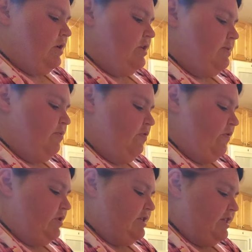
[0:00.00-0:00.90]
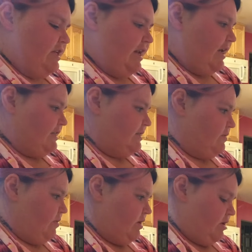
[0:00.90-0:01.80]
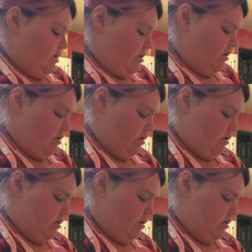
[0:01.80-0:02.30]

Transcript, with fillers: Let's move on to the next one.